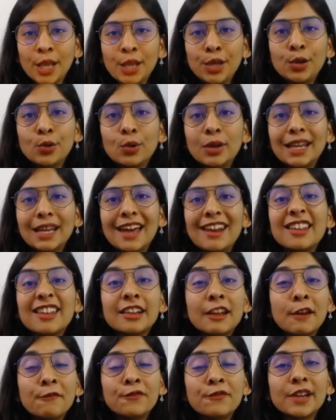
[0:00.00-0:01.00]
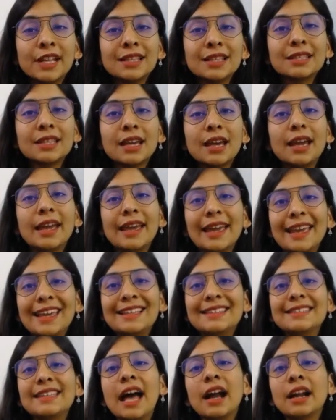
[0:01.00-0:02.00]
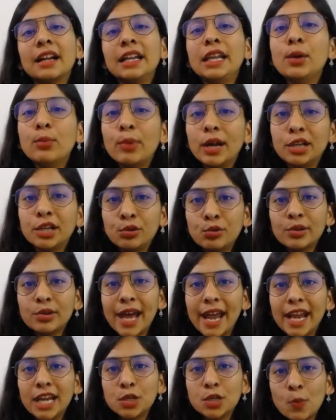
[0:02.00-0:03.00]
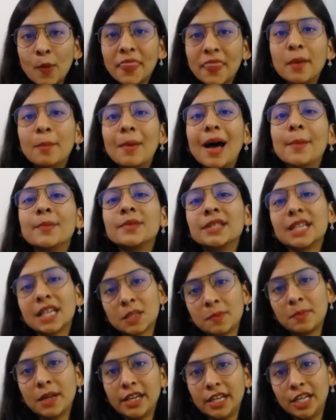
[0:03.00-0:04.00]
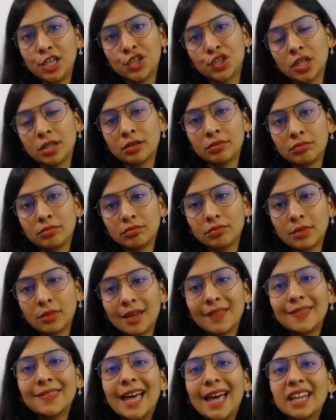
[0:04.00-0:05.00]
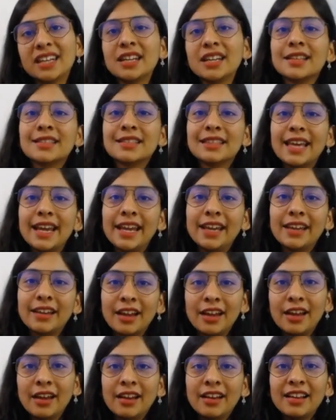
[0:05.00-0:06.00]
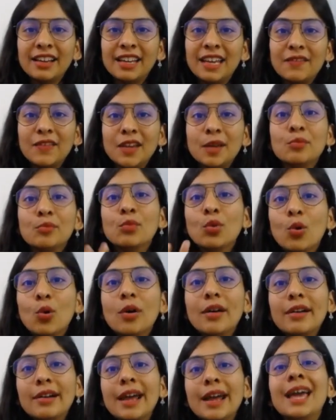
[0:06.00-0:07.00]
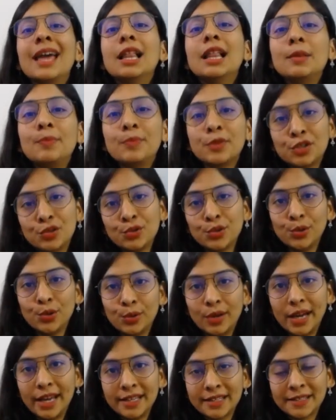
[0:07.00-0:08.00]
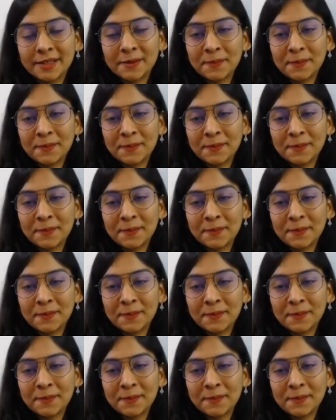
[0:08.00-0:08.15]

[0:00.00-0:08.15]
you will get a reference exactly what to write with the MAM's explanation. That is like giving more help to you guys.